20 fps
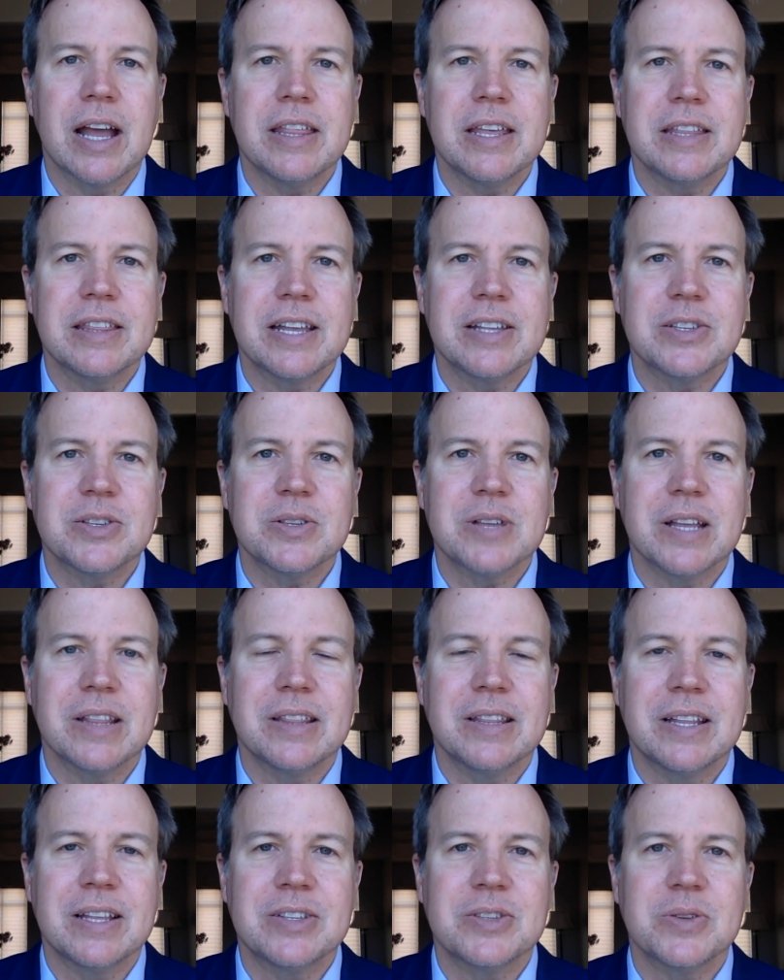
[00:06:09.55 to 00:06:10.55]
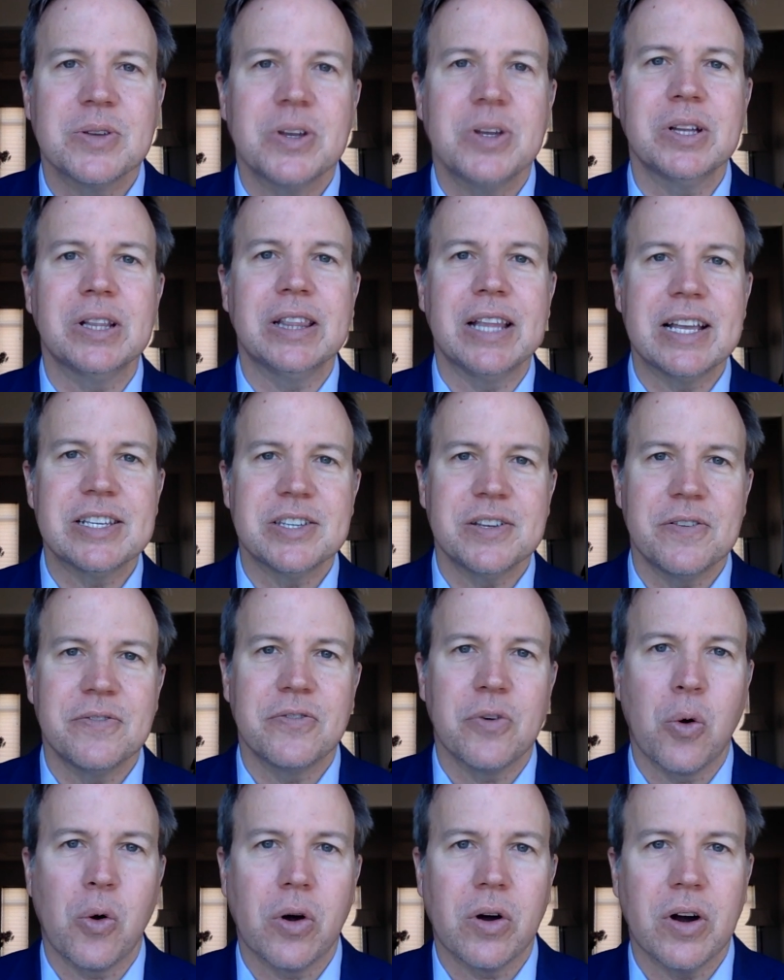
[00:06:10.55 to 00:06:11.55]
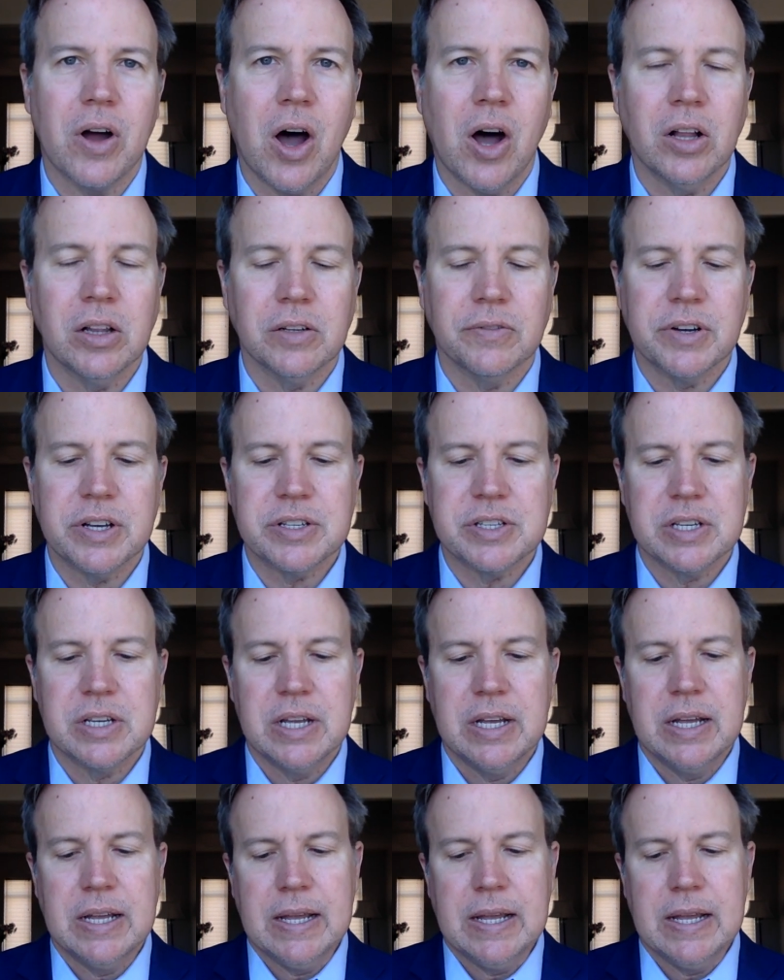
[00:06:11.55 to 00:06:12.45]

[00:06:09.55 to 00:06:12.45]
I think that's a, that's a good lesson for all of us.